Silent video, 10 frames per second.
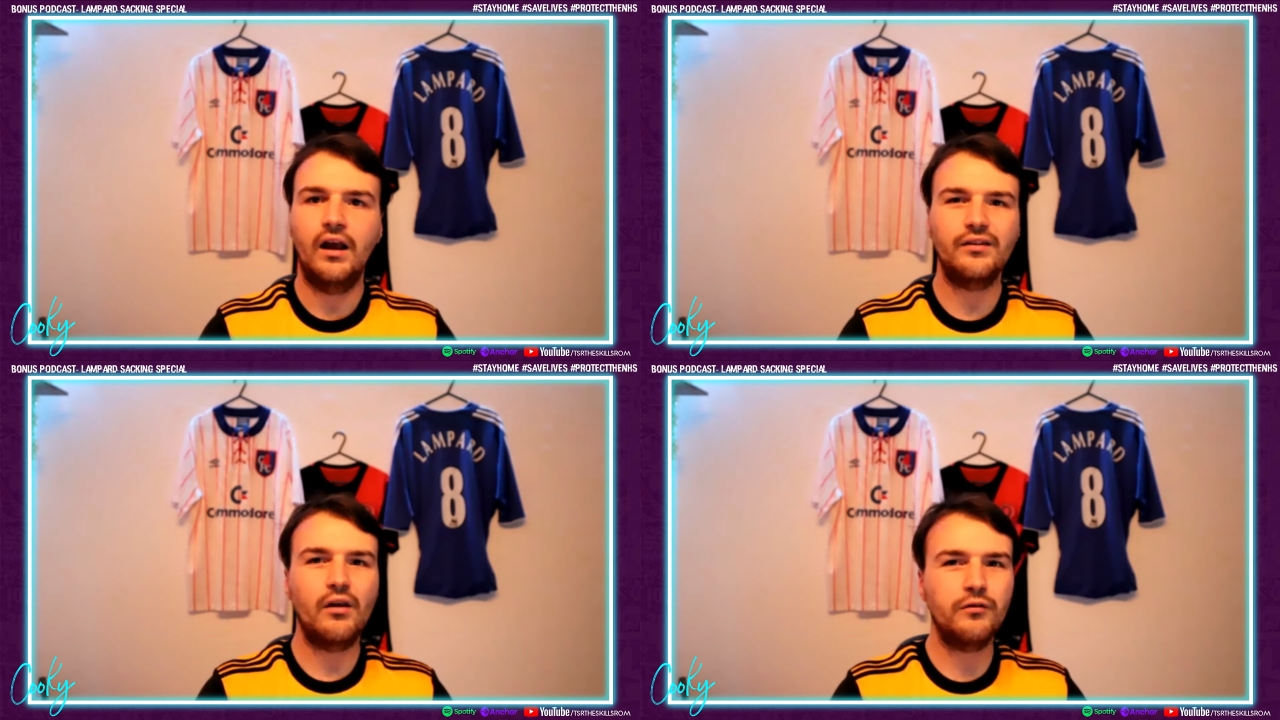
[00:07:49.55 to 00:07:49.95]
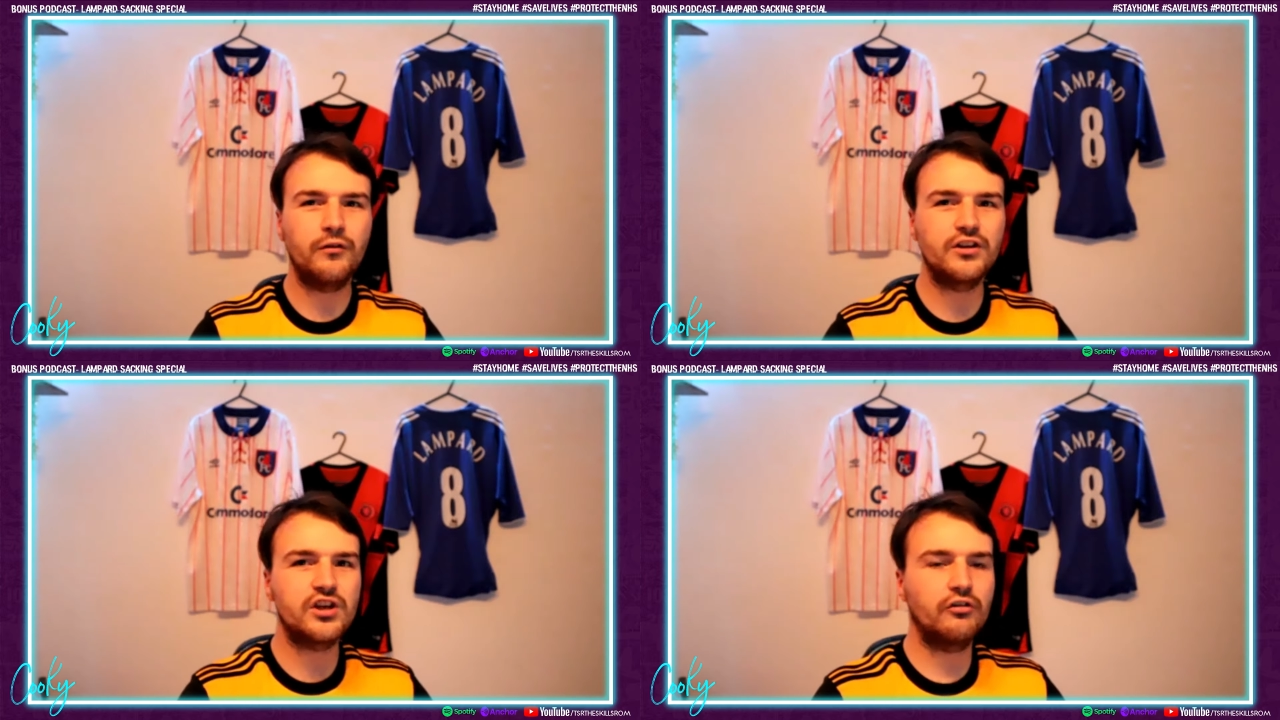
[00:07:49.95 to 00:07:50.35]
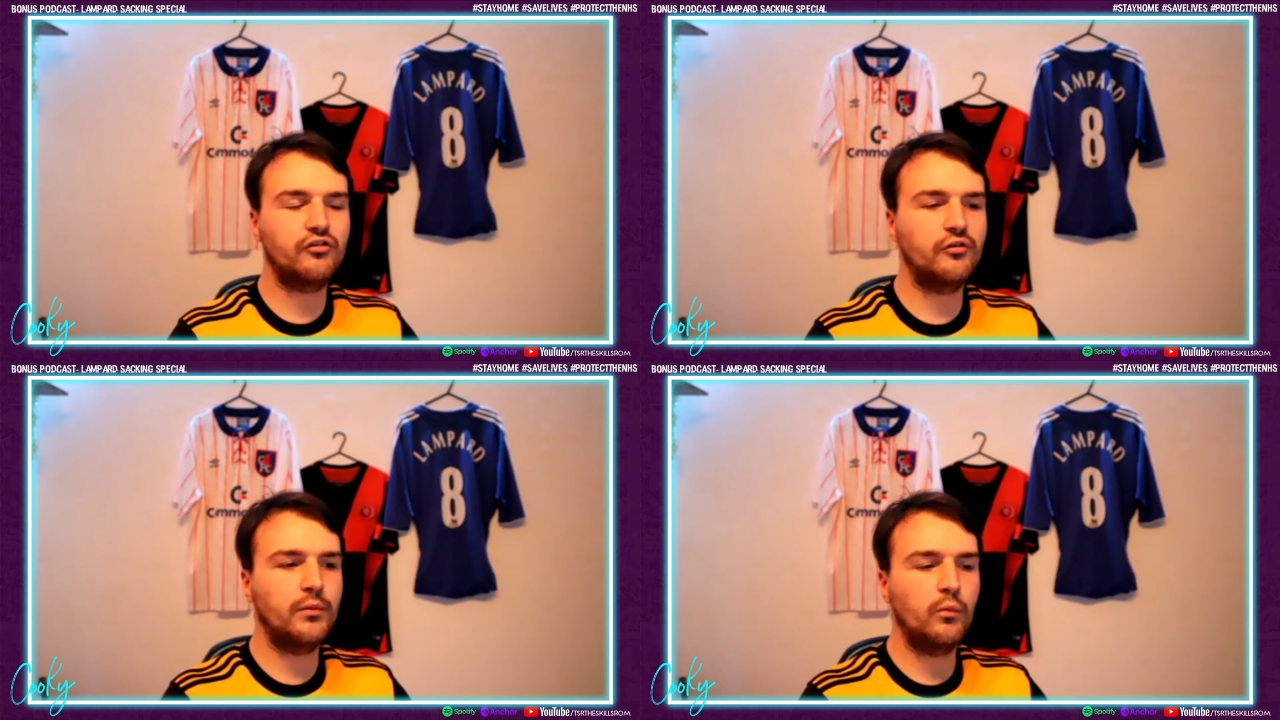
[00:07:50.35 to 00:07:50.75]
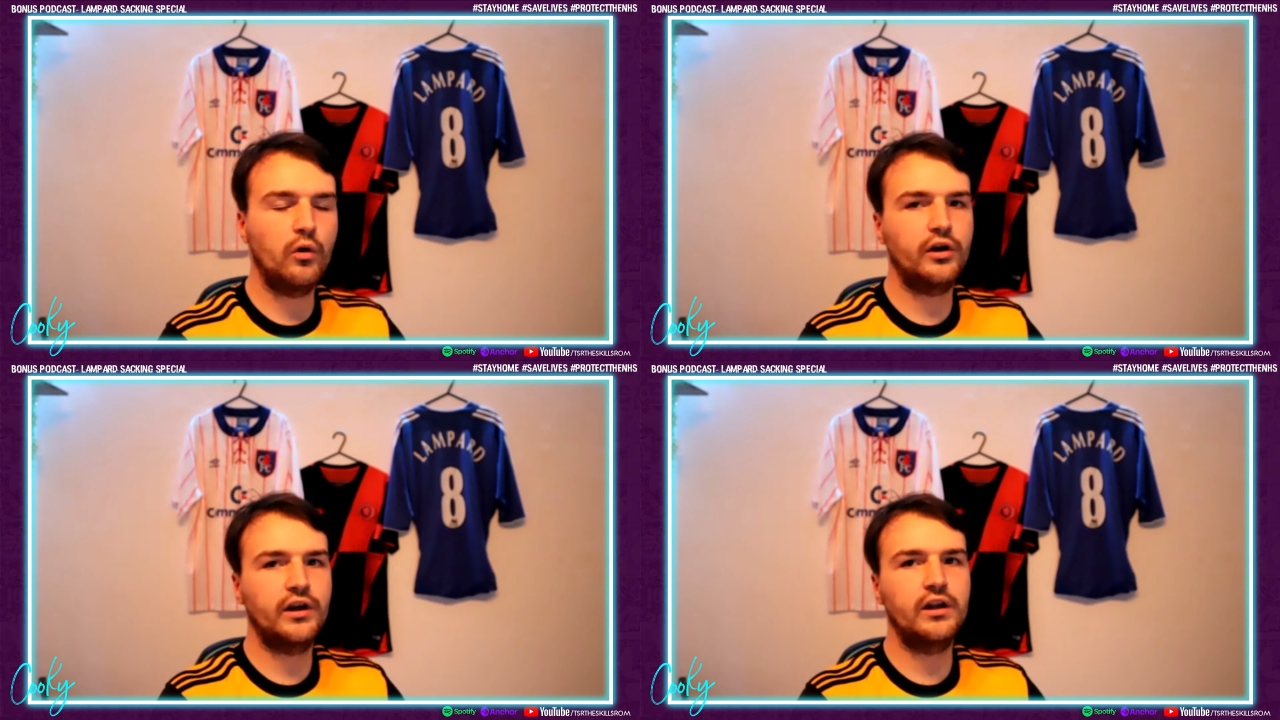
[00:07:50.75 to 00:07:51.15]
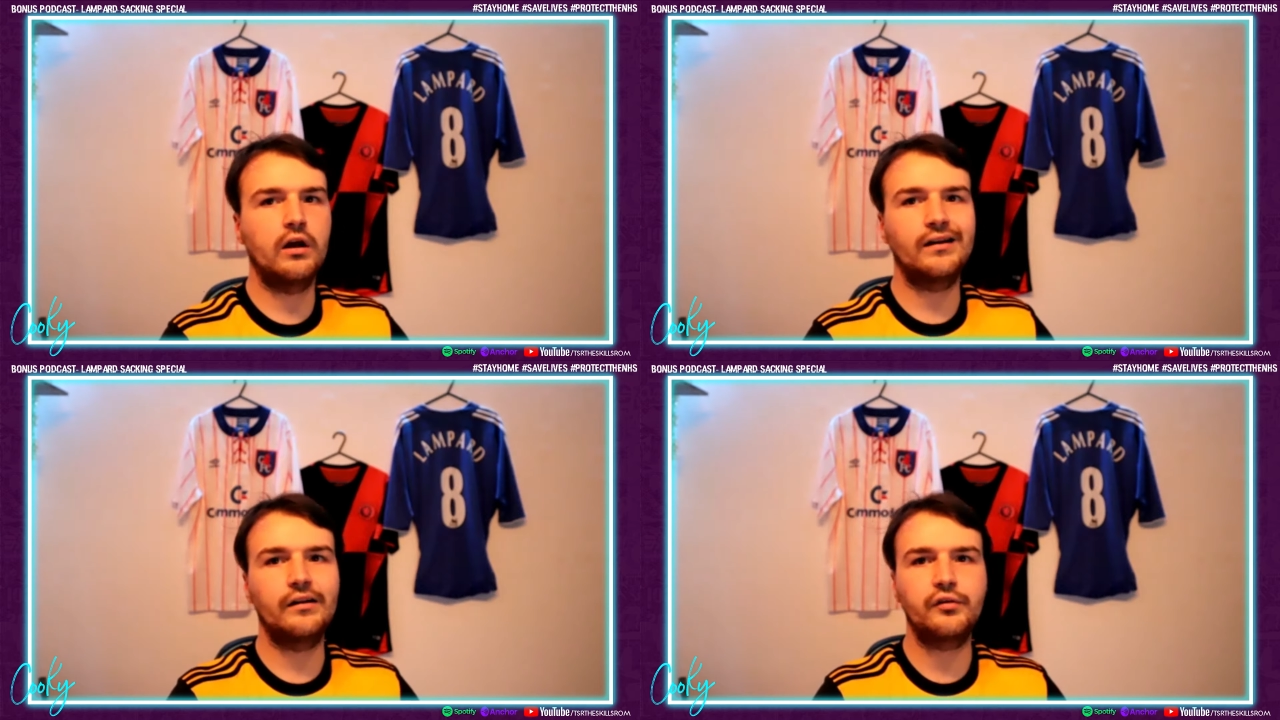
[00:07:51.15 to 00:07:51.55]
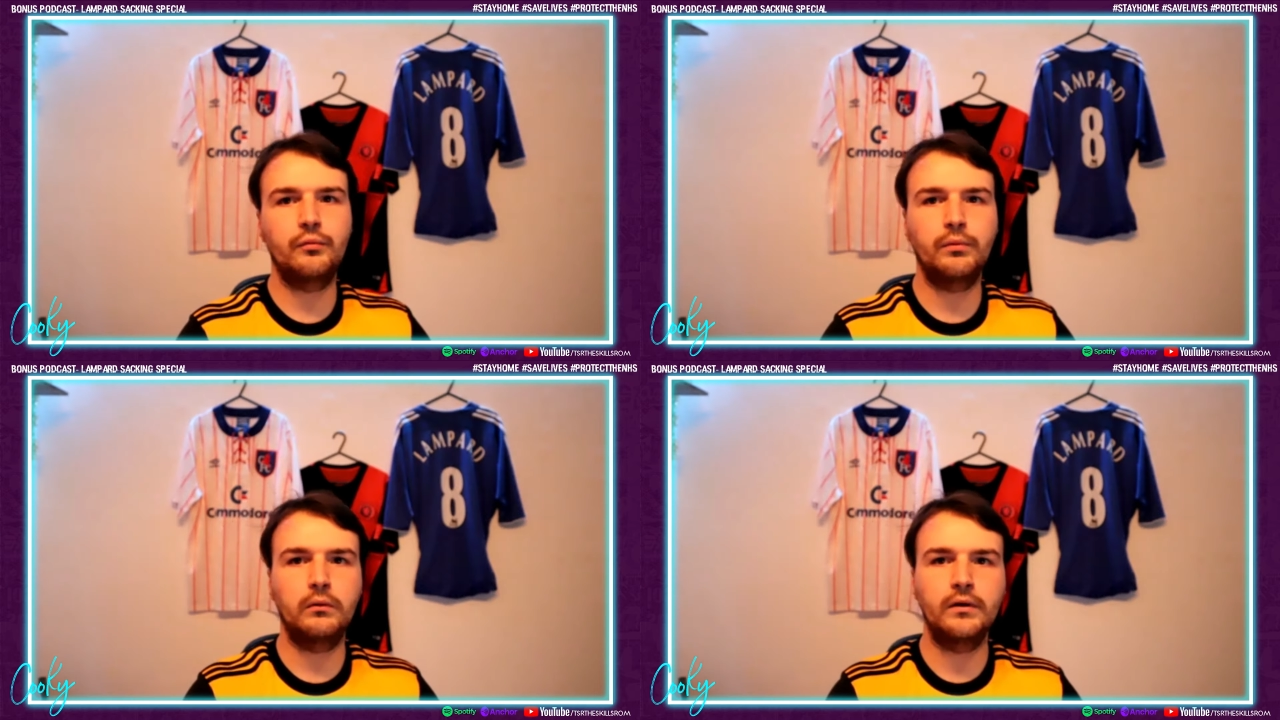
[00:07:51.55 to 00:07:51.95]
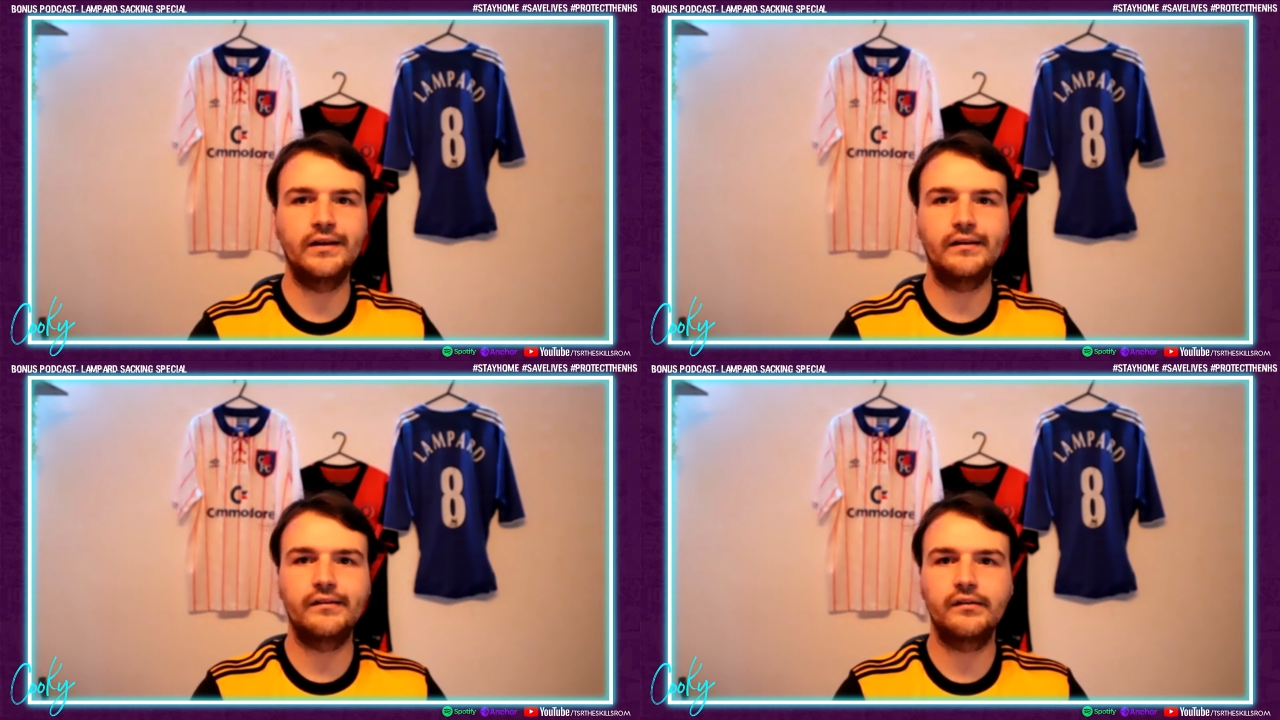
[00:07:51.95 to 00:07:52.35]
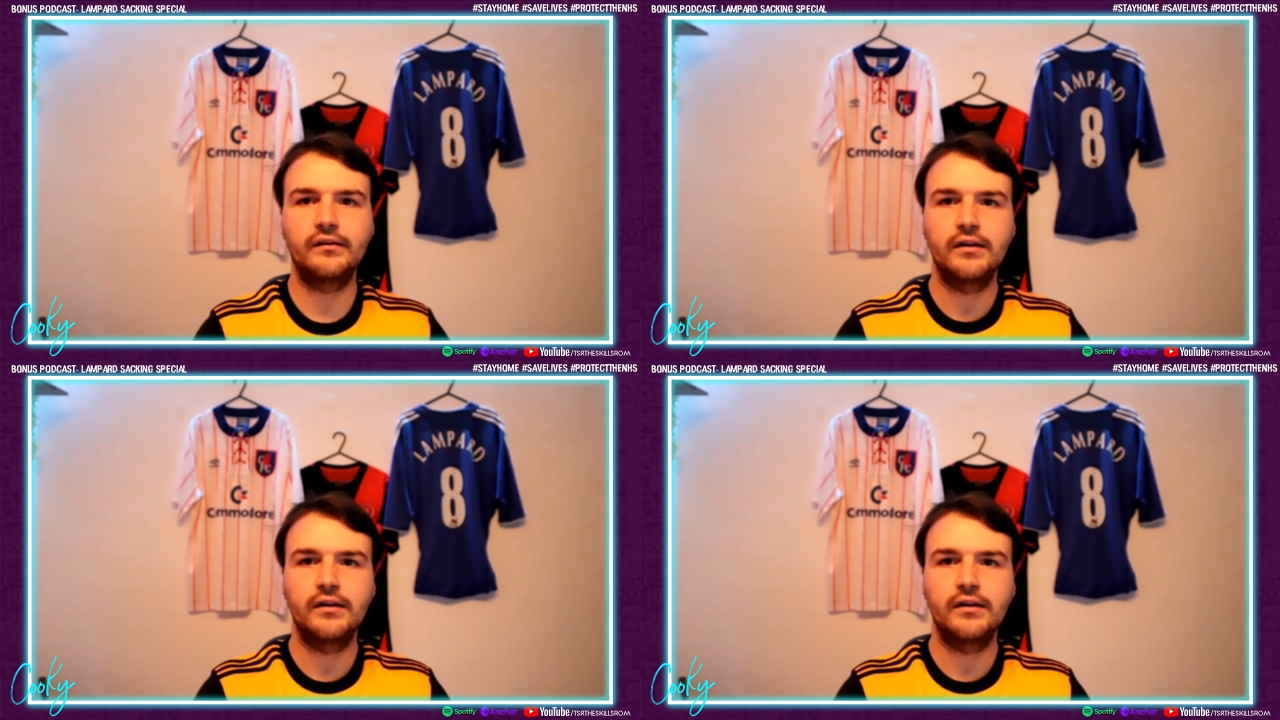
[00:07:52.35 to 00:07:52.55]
Don't think Chelsea have been working hard the last couple of weeks.